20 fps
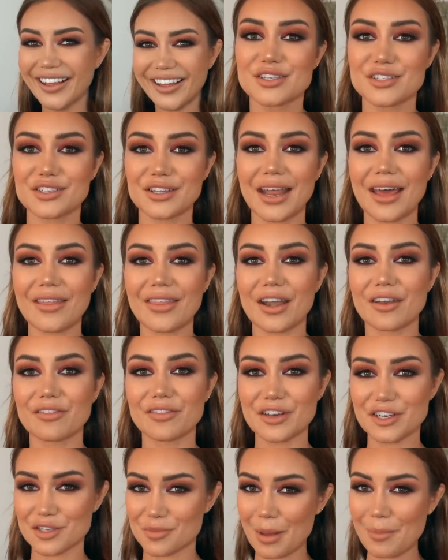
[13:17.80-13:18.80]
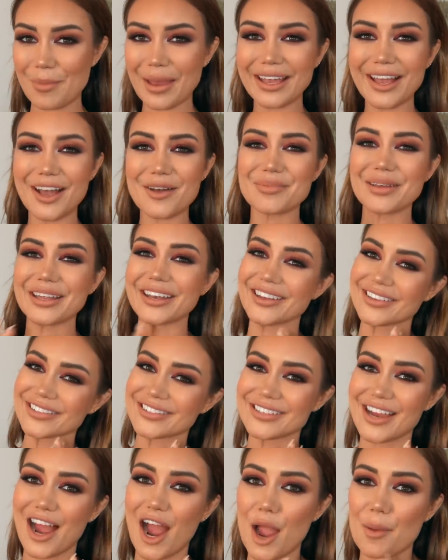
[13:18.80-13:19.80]
So now that I finished my makeup, it
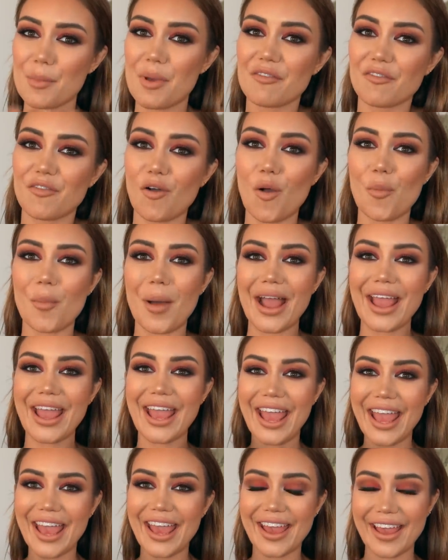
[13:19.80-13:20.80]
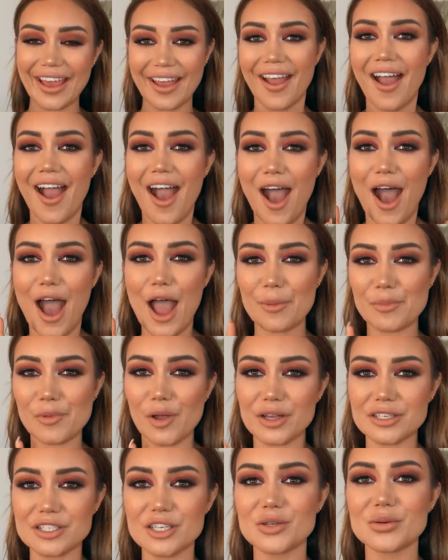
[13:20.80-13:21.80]
is time for my hair. I'm
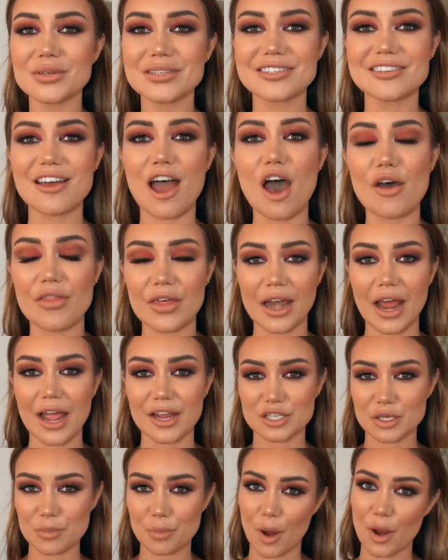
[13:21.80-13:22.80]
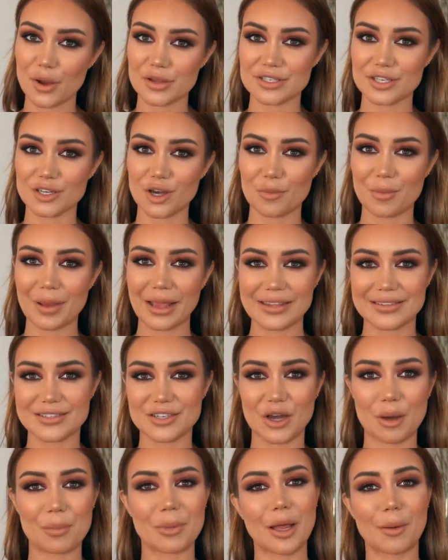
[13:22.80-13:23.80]
going to do a style that I actually posted on my
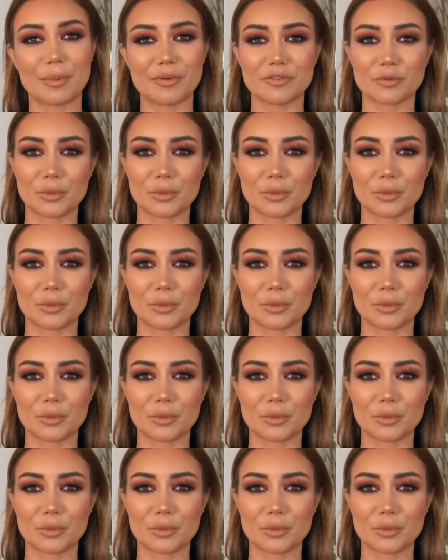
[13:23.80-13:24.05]
Instagram a couple